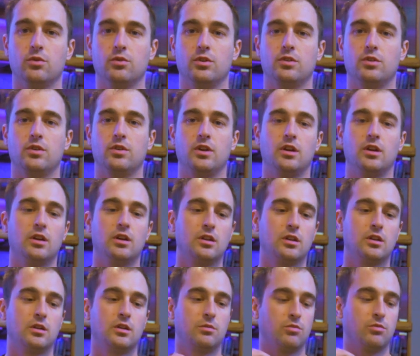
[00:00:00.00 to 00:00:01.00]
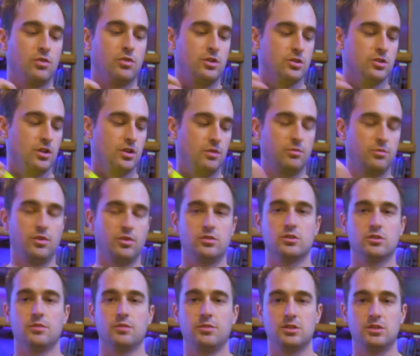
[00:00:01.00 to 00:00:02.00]
doing pre-trip,
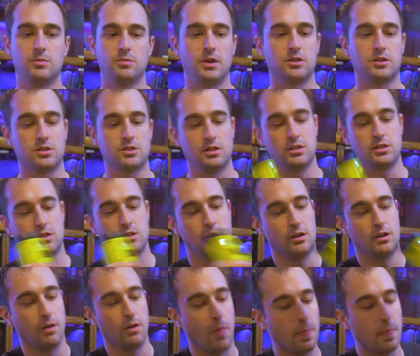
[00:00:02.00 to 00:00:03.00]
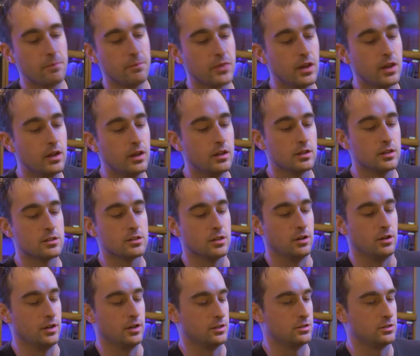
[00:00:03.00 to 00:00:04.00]
post-trip inspection, etc. So
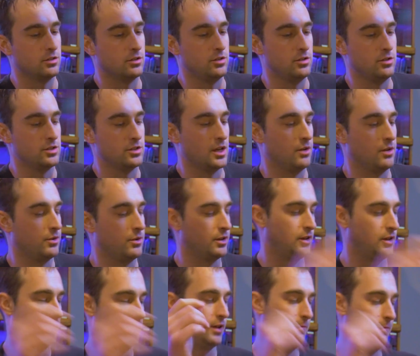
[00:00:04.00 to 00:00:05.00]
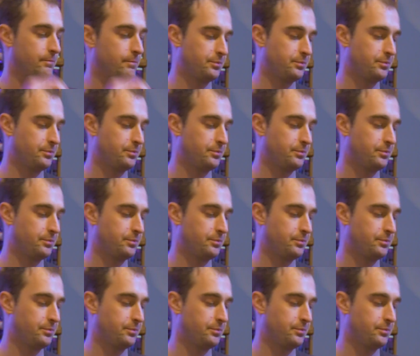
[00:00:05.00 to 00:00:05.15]
I still use that one a lot.